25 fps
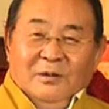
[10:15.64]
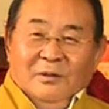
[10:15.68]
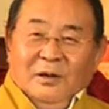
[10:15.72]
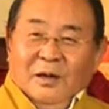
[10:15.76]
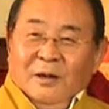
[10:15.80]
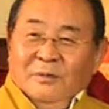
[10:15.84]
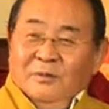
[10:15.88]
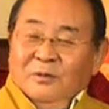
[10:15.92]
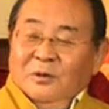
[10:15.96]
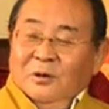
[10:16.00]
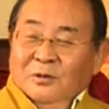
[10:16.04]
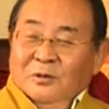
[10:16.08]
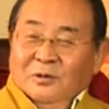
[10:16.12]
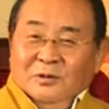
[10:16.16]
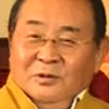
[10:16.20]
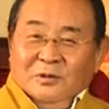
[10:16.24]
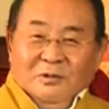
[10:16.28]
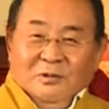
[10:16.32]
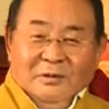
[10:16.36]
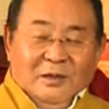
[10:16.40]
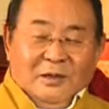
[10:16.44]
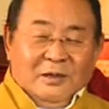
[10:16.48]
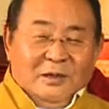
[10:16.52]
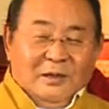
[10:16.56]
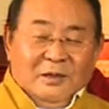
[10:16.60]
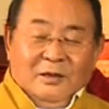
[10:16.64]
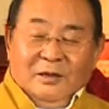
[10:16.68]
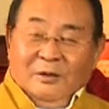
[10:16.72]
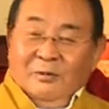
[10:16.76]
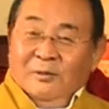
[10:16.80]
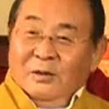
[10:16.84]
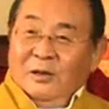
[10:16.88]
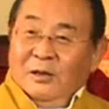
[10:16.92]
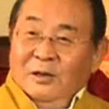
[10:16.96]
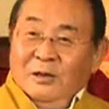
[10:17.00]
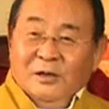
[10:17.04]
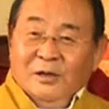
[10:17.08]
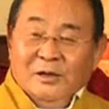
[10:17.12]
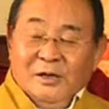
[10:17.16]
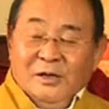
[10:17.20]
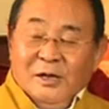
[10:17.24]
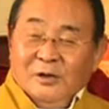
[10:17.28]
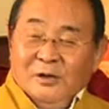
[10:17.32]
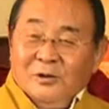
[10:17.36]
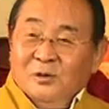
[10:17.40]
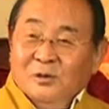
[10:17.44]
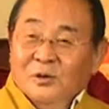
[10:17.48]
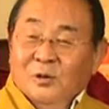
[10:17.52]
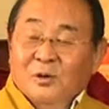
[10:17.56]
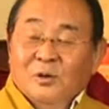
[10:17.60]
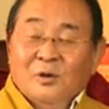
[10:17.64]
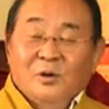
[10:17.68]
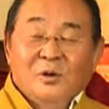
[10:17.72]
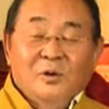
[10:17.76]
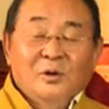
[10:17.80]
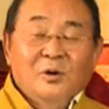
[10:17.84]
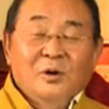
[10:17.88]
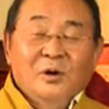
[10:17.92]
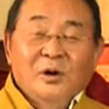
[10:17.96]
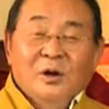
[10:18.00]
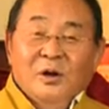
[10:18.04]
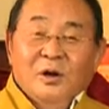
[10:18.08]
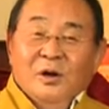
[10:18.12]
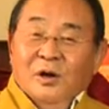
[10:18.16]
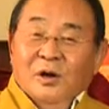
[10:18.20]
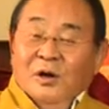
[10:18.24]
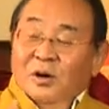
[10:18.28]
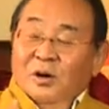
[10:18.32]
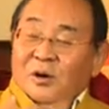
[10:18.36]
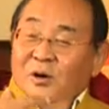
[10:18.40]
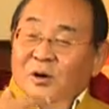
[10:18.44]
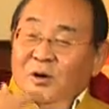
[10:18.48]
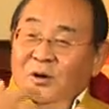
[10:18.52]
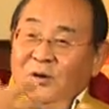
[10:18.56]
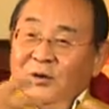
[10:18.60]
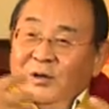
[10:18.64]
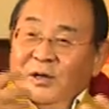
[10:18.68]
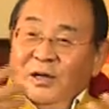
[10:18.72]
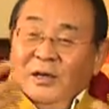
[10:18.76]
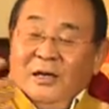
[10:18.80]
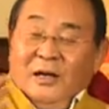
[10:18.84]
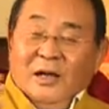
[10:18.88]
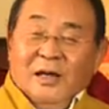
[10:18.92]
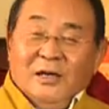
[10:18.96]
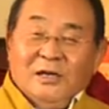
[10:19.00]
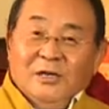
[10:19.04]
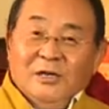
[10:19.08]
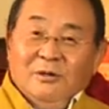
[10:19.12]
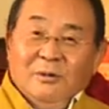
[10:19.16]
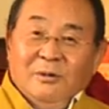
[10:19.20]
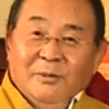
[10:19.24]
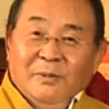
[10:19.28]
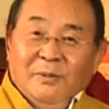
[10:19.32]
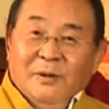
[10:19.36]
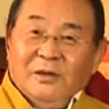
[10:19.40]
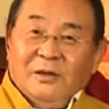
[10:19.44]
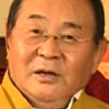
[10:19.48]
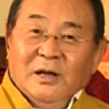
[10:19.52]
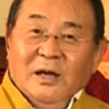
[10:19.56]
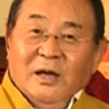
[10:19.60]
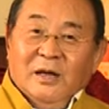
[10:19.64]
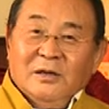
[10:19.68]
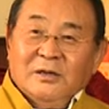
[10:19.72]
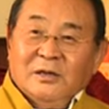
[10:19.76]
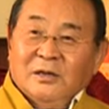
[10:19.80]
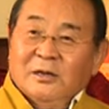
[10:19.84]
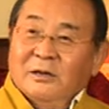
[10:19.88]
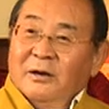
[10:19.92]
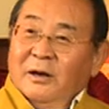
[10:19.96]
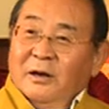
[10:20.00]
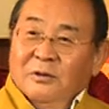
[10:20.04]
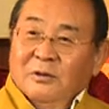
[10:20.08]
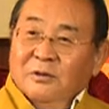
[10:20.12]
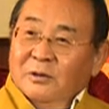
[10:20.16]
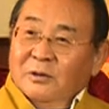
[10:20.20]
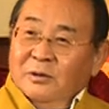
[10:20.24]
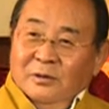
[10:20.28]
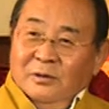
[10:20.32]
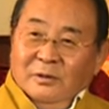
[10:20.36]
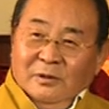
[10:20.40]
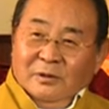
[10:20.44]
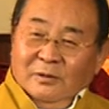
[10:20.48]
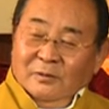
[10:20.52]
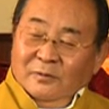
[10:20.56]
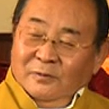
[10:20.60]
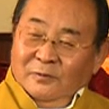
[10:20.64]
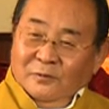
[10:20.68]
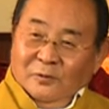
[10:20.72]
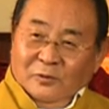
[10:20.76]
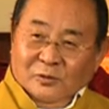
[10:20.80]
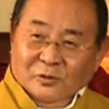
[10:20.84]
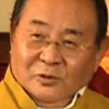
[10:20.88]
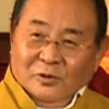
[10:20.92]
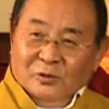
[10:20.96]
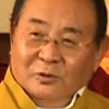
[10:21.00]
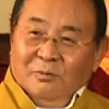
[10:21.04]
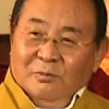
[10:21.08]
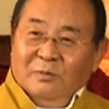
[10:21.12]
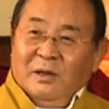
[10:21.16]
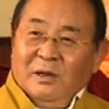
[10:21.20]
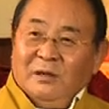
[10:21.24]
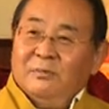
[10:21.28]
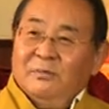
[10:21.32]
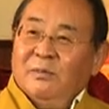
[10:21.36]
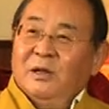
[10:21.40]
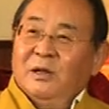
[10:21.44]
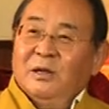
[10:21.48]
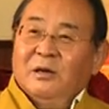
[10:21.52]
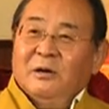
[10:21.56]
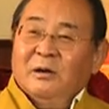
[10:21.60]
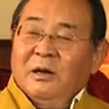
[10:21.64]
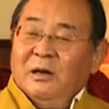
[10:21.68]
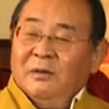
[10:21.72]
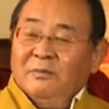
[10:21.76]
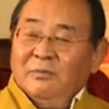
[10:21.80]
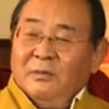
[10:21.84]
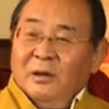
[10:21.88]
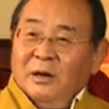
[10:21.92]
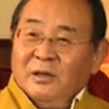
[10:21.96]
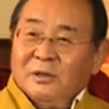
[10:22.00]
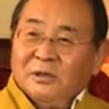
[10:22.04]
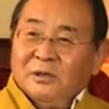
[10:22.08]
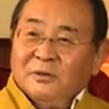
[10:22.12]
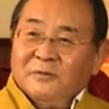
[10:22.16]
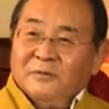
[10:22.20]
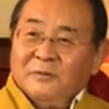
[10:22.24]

I'm not really any way learned, nor uh, realizing it, but I had the great fortune of met many great masters.